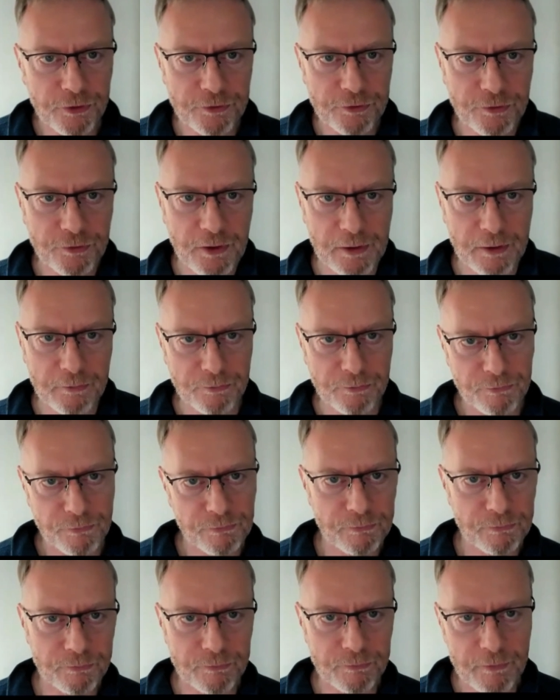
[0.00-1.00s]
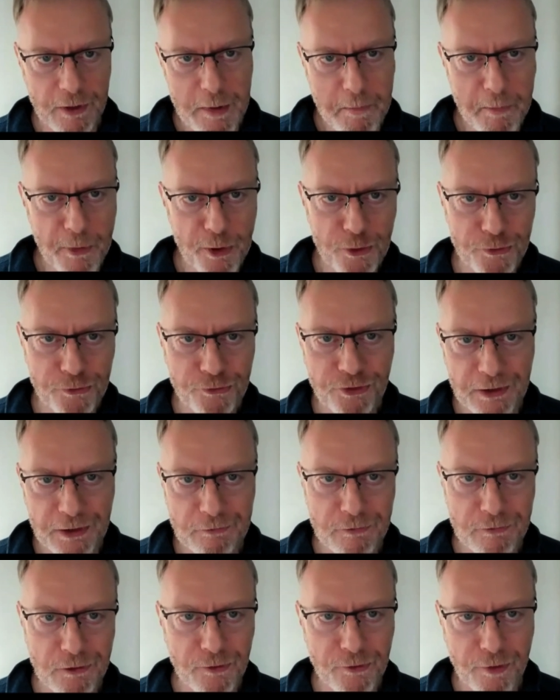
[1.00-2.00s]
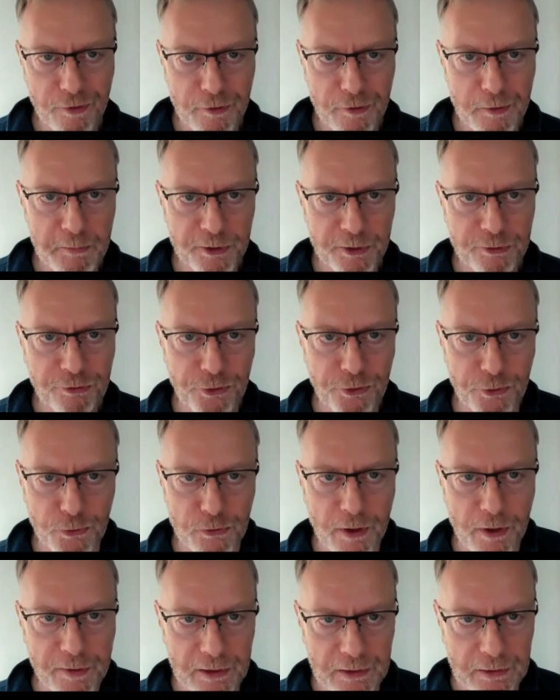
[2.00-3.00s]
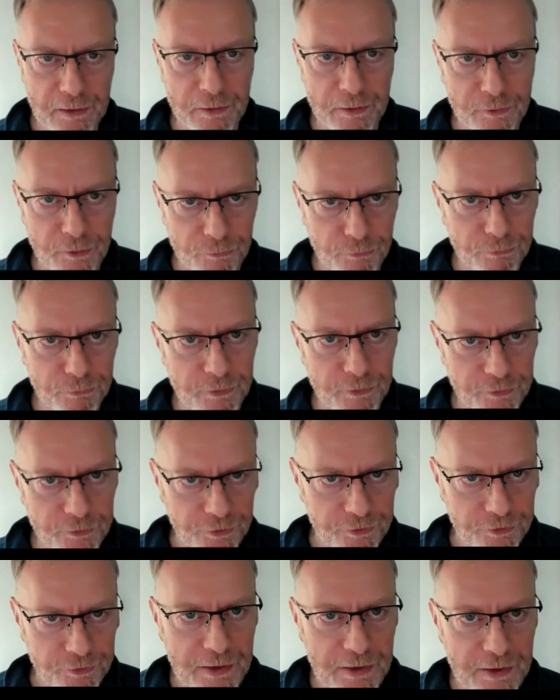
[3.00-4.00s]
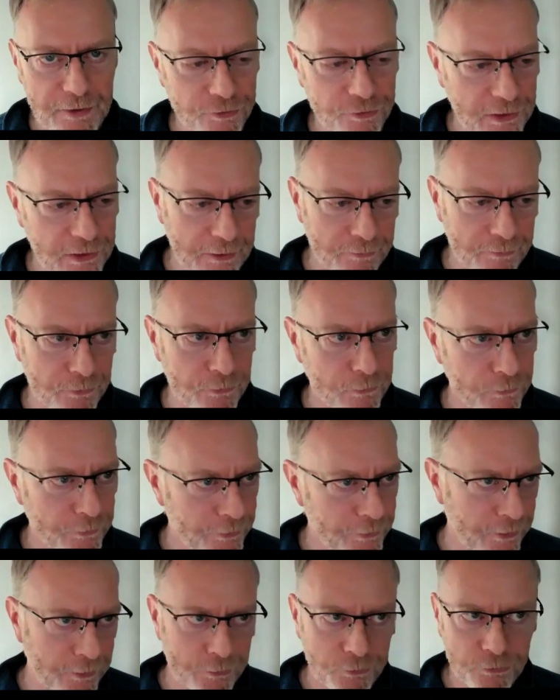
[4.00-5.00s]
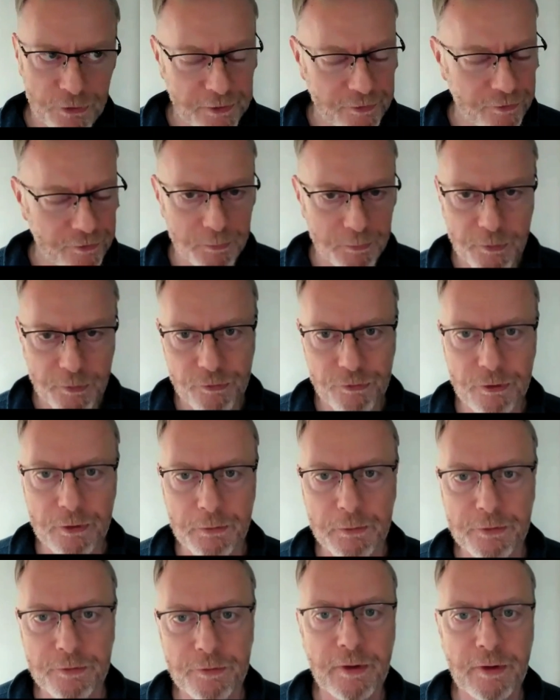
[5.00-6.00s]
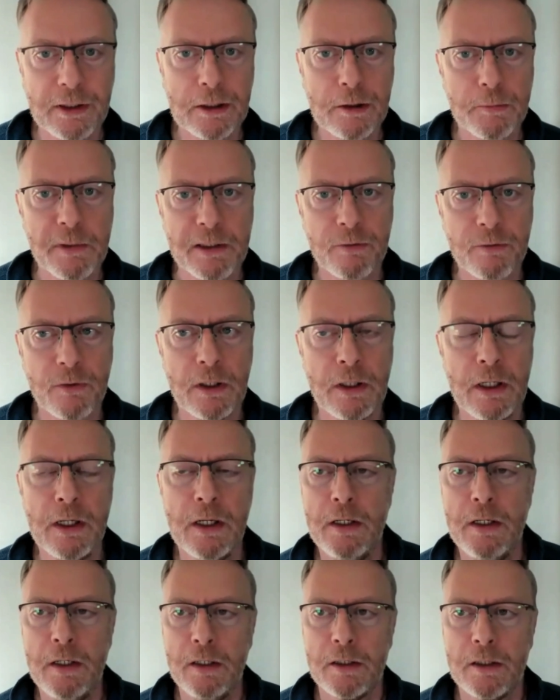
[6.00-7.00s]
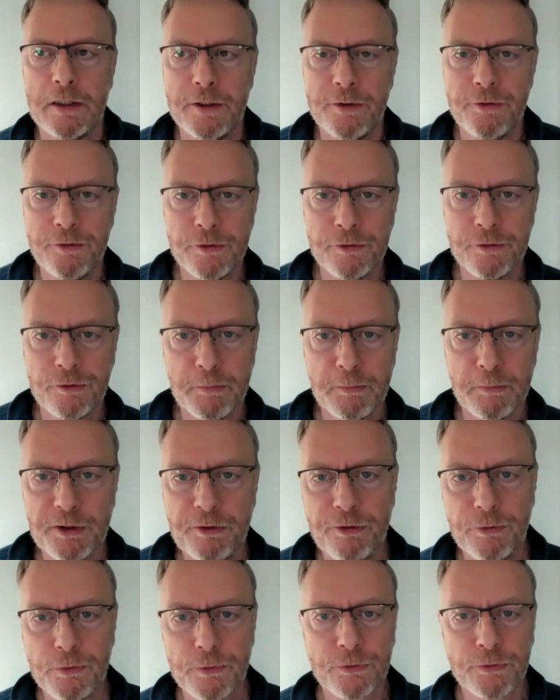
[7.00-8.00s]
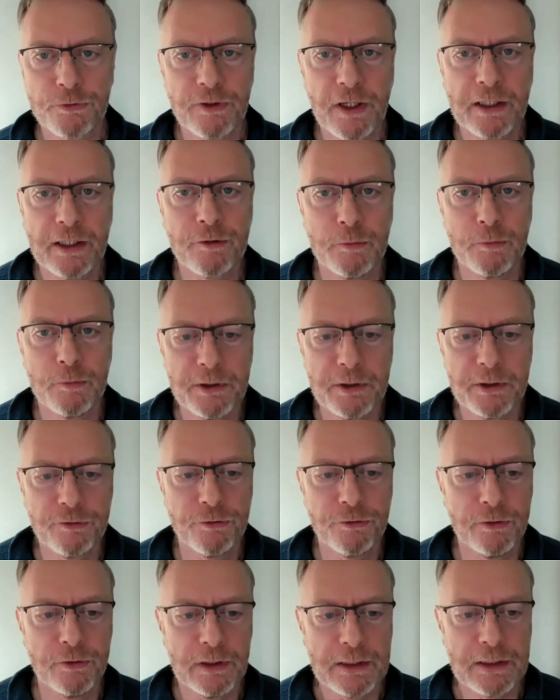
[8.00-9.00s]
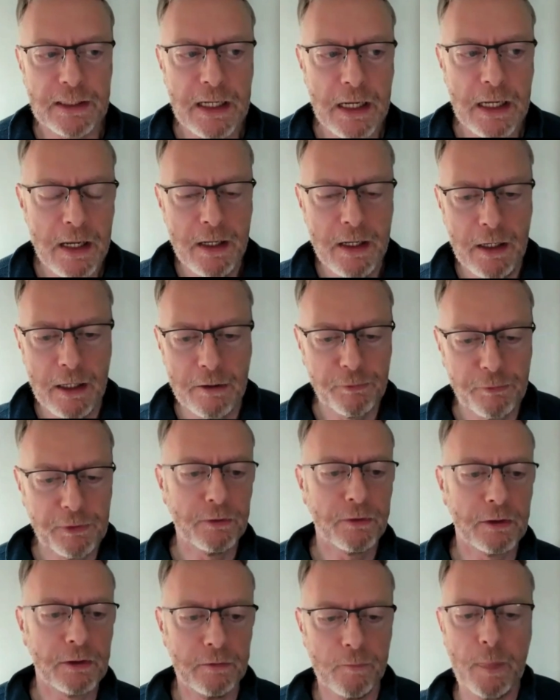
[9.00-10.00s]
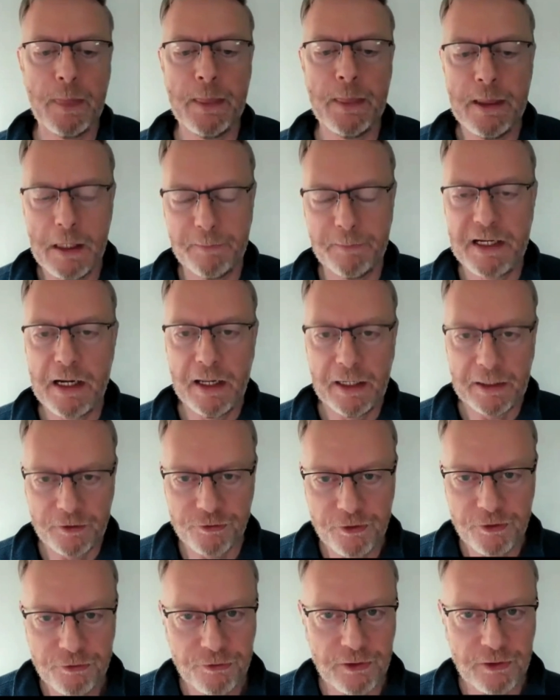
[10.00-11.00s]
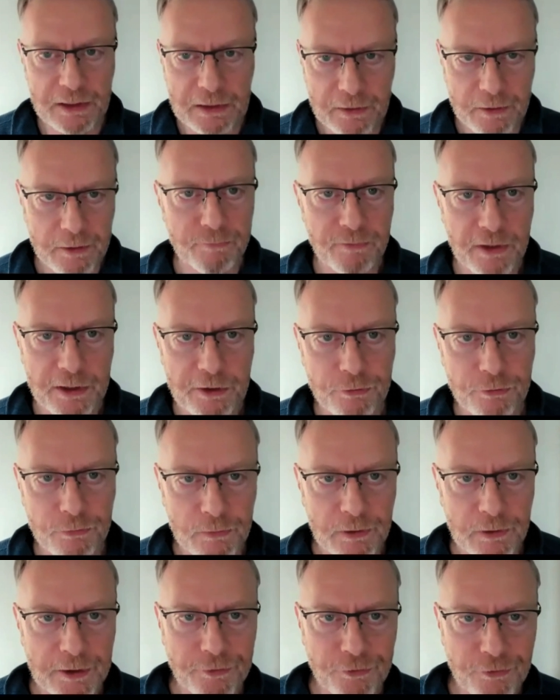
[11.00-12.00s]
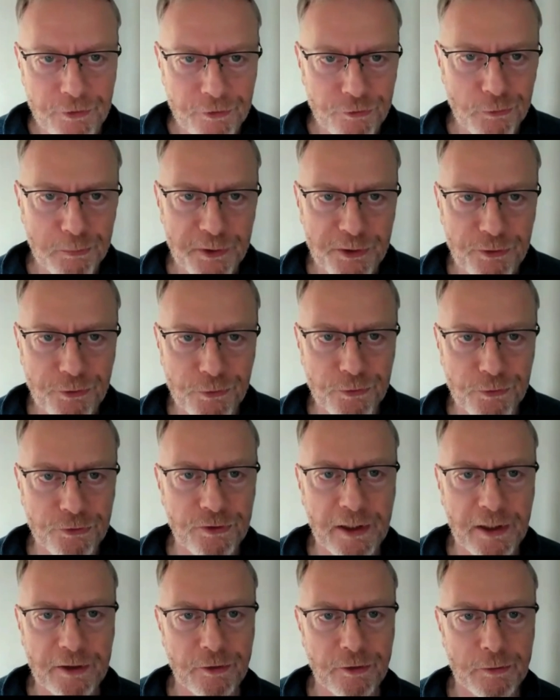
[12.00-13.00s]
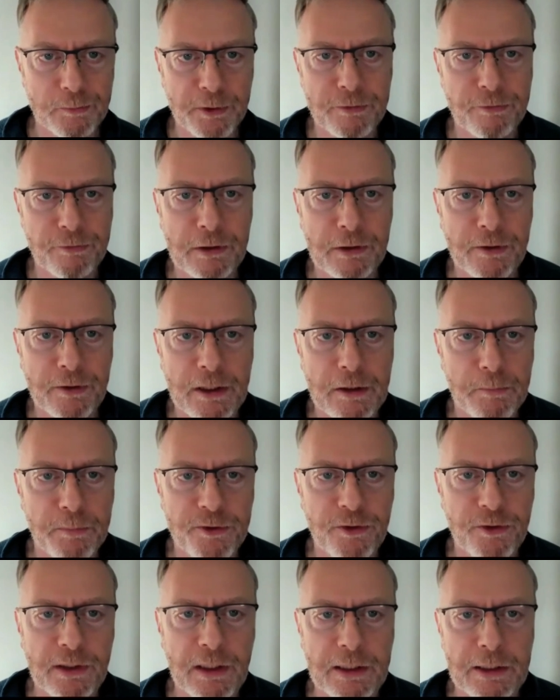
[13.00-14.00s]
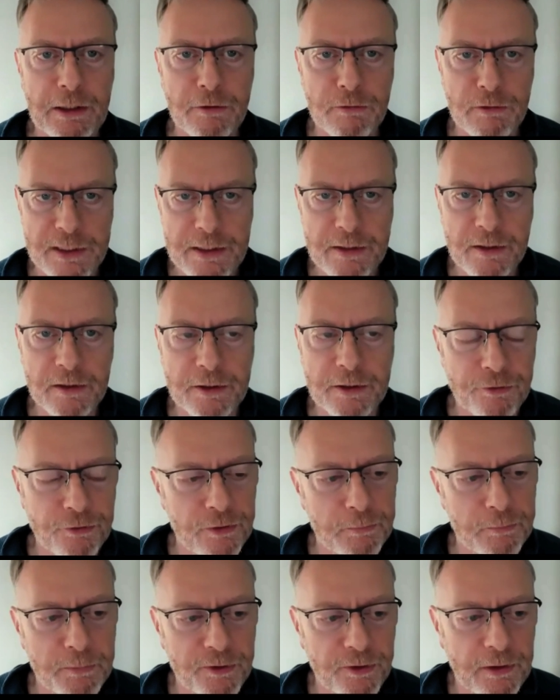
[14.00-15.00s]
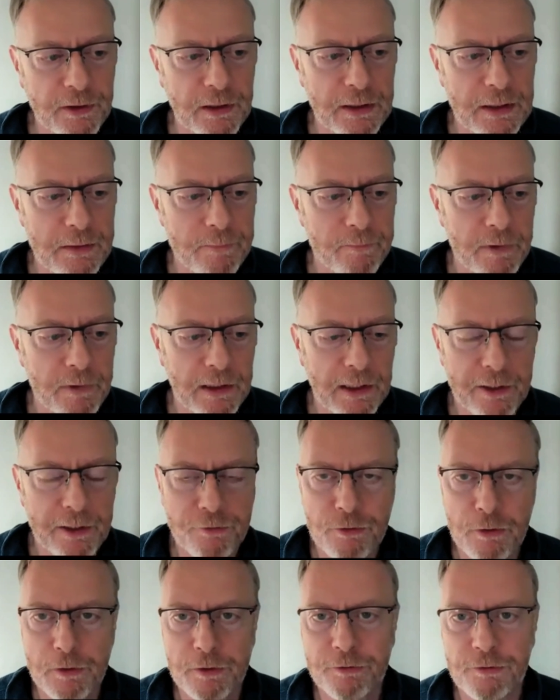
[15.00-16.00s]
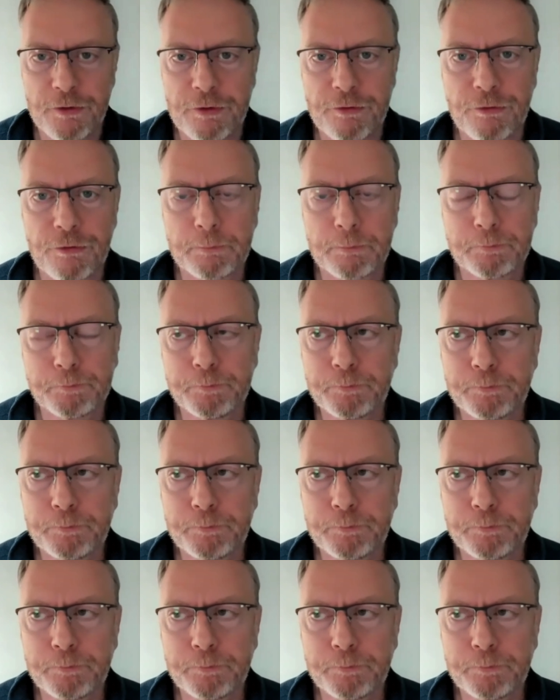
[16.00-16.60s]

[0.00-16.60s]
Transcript: It's kind of emerging rather than mature. I think there's a tendency, given all the news items and so on, to think about hydrogen as a mature sector. But certainly, if we look at, I mean, existing conventional hydrogen is a mature sector. But if you're looking at particularly green hydrogen, particularly electrolysis,